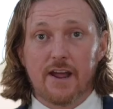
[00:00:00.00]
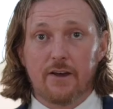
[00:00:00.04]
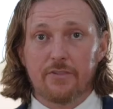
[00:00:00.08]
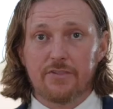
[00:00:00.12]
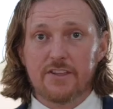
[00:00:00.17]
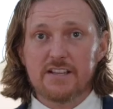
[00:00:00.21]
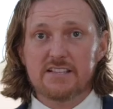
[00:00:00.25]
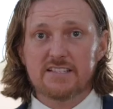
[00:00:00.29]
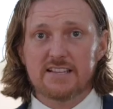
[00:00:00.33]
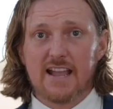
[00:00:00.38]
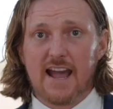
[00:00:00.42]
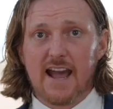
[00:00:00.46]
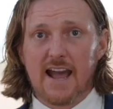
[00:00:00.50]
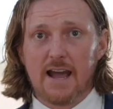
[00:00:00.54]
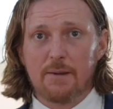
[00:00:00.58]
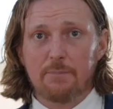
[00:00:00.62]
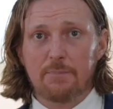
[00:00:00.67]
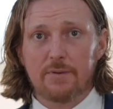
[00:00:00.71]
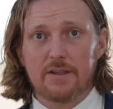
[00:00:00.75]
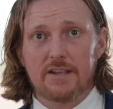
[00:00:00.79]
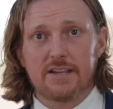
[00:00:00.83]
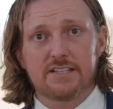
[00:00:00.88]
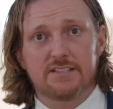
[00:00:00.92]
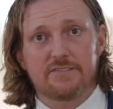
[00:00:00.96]
Now, this
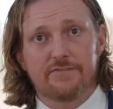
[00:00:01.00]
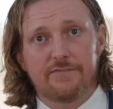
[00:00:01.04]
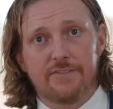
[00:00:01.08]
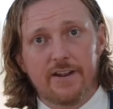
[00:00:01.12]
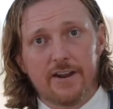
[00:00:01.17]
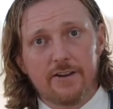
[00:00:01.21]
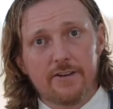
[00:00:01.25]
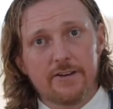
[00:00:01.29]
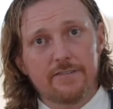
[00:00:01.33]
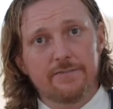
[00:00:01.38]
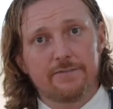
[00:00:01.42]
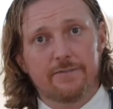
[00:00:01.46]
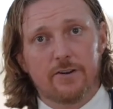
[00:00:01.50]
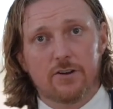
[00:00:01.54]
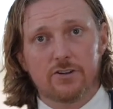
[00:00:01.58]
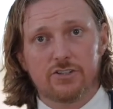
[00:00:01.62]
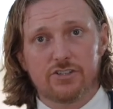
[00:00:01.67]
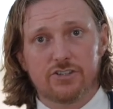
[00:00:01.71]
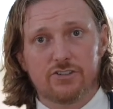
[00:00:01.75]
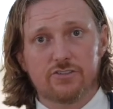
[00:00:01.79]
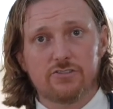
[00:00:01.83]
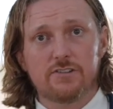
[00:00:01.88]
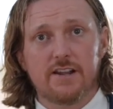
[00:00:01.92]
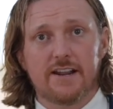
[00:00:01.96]
app is very
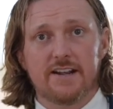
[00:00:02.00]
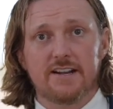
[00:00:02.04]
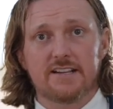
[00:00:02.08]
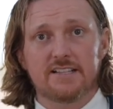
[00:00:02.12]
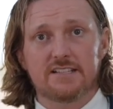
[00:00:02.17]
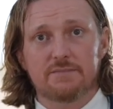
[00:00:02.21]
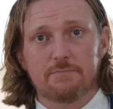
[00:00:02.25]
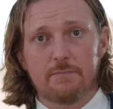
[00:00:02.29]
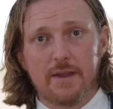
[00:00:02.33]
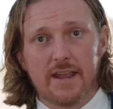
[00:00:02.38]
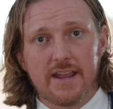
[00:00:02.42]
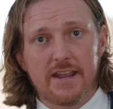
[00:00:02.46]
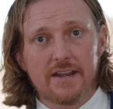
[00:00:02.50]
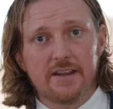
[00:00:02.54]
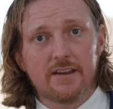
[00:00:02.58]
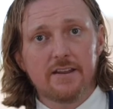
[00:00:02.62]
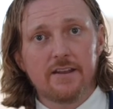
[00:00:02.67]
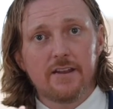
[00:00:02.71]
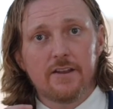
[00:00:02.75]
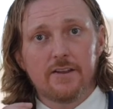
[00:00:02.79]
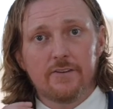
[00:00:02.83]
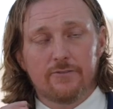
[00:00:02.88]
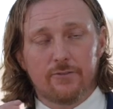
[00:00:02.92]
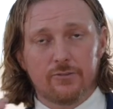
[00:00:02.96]
functional and it's made
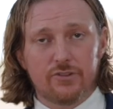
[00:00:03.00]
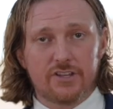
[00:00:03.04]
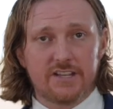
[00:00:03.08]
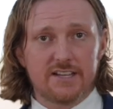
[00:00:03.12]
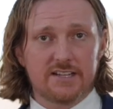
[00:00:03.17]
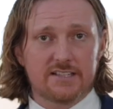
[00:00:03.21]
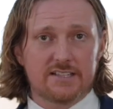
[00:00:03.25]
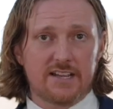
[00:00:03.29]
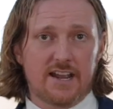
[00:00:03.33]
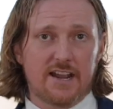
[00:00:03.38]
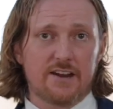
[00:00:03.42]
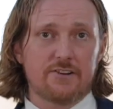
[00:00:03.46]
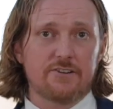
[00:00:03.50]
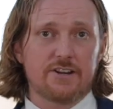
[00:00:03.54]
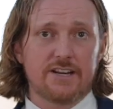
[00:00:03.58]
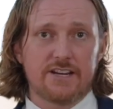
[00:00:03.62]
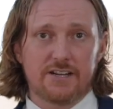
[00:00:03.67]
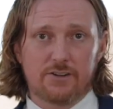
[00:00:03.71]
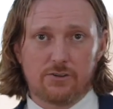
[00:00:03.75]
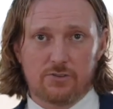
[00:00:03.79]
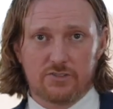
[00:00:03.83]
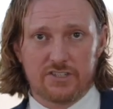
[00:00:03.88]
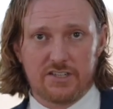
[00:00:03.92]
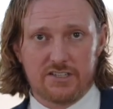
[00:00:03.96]
for the entire
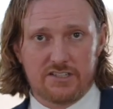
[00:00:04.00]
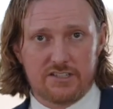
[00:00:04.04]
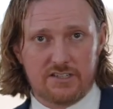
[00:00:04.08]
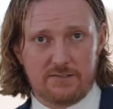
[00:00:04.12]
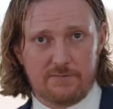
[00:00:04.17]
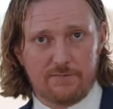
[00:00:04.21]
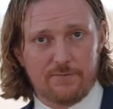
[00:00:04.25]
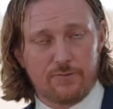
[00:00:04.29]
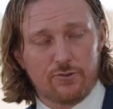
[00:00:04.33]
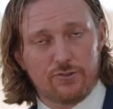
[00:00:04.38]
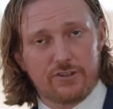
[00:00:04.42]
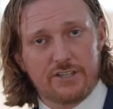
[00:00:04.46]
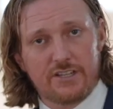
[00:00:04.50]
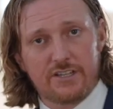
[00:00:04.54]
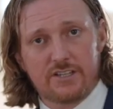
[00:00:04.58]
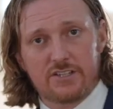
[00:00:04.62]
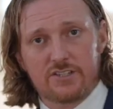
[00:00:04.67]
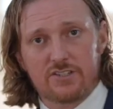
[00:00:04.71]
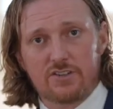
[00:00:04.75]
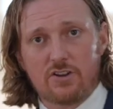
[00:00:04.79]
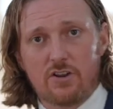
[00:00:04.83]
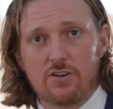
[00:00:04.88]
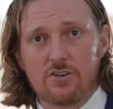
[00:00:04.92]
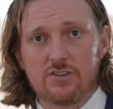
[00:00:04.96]
ecosystem, for the
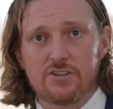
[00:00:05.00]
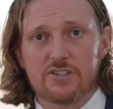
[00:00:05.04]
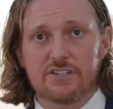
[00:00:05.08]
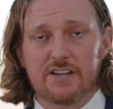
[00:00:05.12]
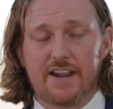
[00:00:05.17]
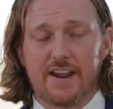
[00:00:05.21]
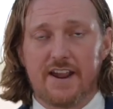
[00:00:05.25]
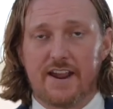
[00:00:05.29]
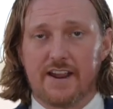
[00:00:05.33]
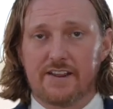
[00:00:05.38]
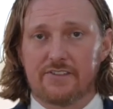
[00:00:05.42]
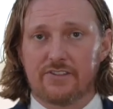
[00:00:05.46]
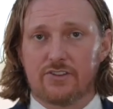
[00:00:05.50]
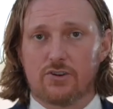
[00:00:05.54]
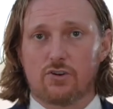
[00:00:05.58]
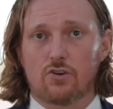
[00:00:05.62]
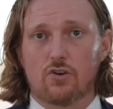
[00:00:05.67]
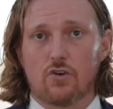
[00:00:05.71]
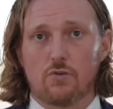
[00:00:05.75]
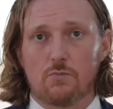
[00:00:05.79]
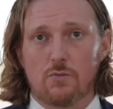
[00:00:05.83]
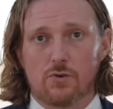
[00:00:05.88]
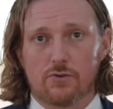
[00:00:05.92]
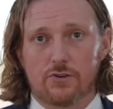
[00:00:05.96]
installers and the
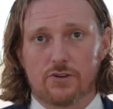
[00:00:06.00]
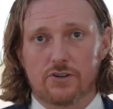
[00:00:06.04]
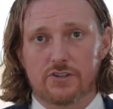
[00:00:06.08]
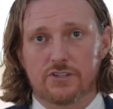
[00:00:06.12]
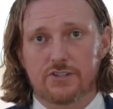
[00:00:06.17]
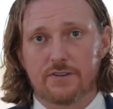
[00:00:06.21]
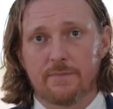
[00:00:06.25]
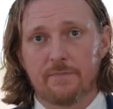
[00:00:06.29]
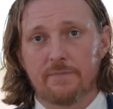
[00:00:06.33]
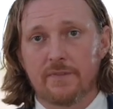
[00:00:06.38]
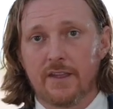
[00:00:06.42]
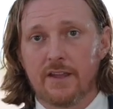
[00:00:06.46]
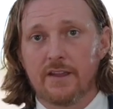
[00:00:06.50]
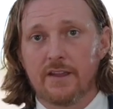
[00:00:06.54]
homeowners.